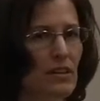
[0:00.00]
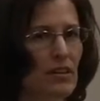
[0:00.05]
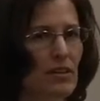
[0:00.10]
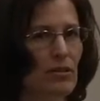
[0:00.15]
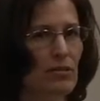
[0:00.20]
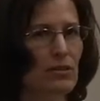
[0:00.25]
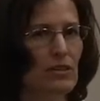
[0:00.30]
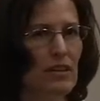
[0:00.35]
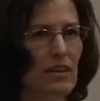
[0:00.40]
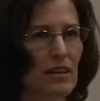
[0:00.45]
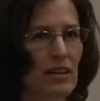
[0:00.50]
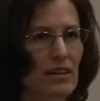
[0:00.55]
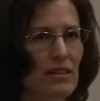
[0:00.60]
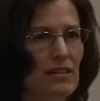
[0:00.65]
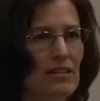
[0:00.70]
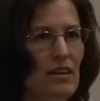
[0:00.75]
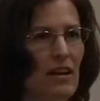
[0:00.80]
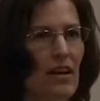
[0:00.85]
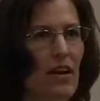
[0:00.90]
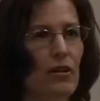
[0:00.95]
Those
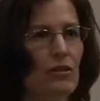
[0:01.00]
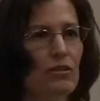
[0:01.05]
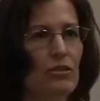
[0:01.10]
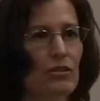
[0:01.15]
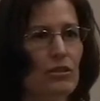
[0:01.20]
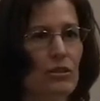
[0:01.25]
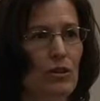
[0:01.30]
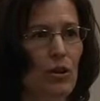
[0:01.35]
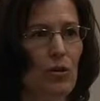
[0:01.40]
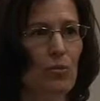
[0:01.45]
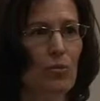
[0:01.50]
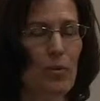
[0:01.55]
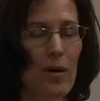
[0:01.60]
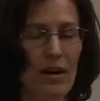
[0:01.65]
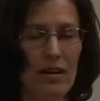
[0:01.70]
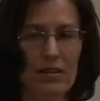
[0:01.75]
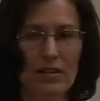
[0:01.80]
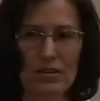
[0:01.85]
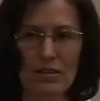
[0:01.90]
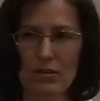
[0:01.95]
kids are so
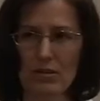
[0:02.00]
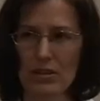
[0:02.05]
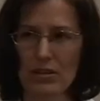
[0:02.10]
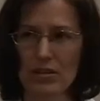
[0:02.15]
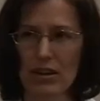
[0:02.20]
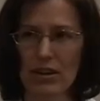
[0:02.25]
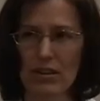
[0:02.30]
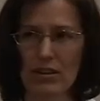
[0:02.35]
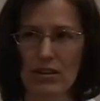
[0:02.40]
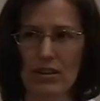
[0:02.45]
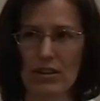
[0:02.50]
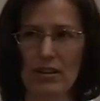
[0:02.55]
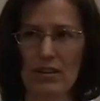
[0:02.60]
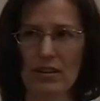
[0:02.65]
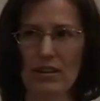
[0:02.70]
bonded to each other.